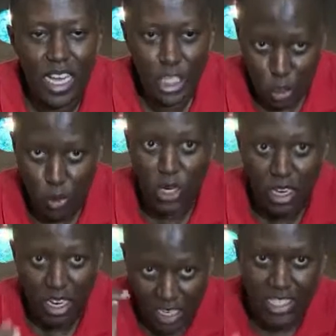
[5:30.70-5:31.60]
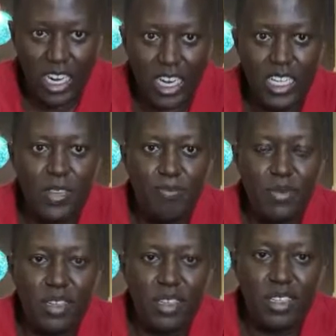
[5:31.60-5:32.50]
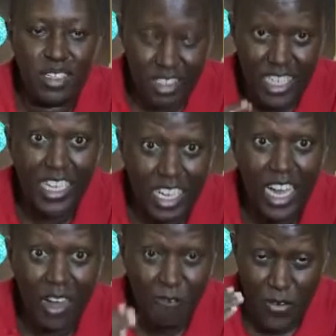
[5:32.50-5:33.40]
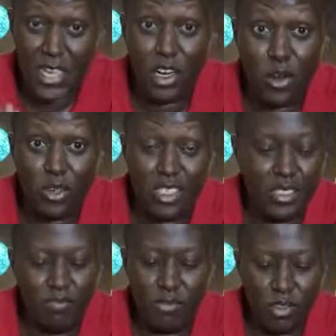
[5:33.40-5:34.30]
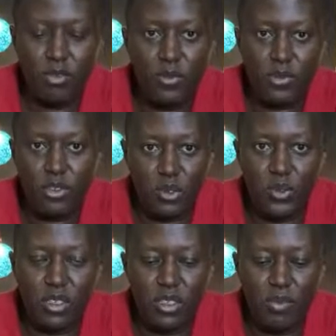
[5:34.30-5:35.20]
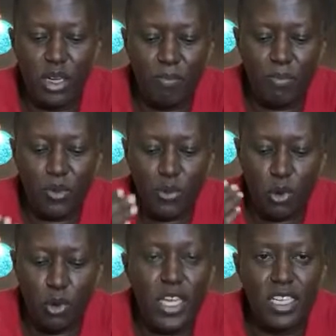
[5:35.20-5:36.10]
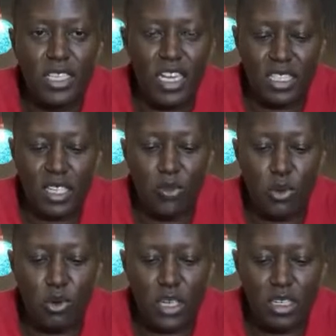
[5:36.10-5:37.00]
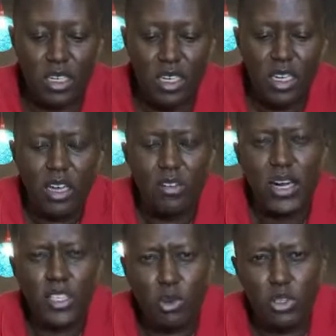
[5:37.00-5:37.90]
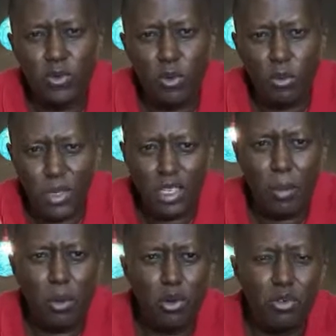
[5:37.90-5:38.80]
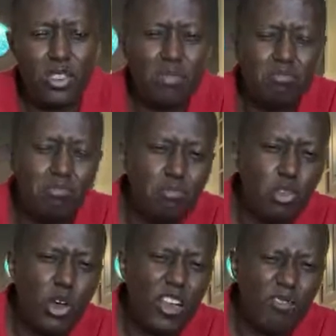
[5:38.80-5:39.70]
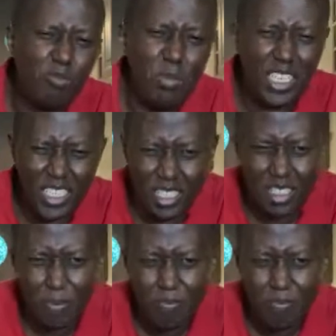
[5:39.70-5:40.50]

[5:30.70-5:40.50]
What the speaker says: You will literally take a very long, if you cook it, let's say if you cook it, rice cooks for me about 12 minutes.